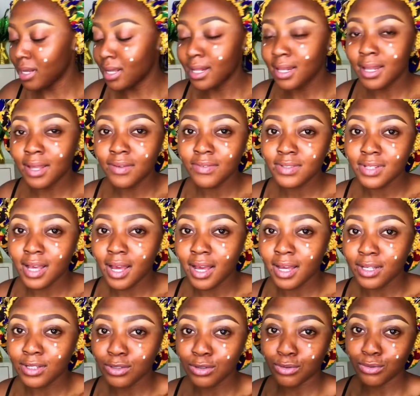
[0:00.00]
I left
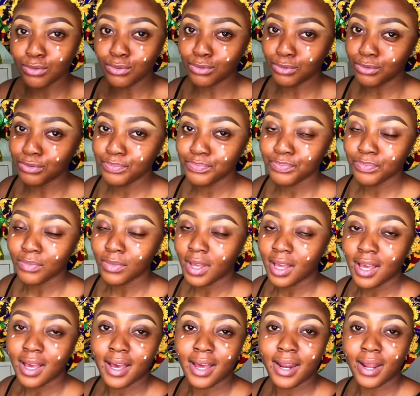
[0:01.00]
high school
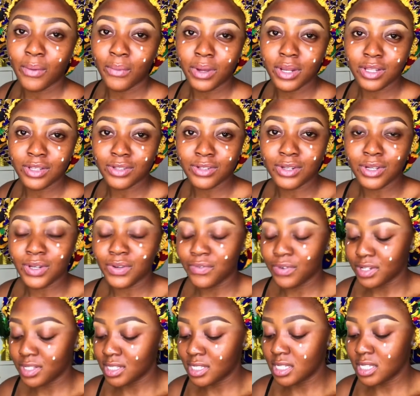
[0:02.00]
and I went into the
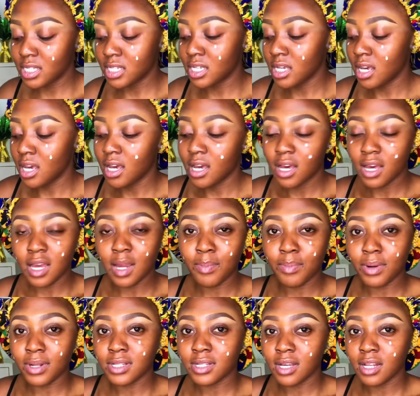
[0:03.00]
university, I
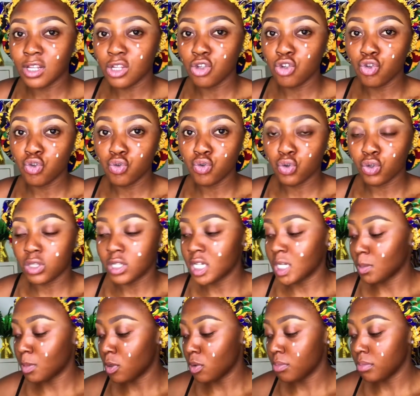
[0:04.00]
practically knew nothing
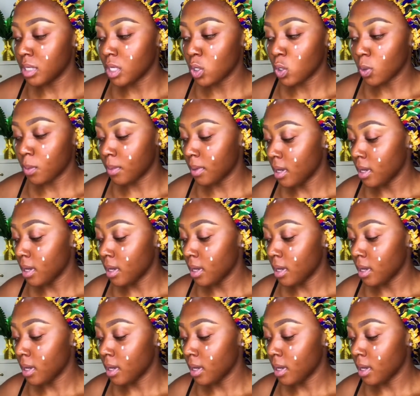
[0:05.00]
about makeup.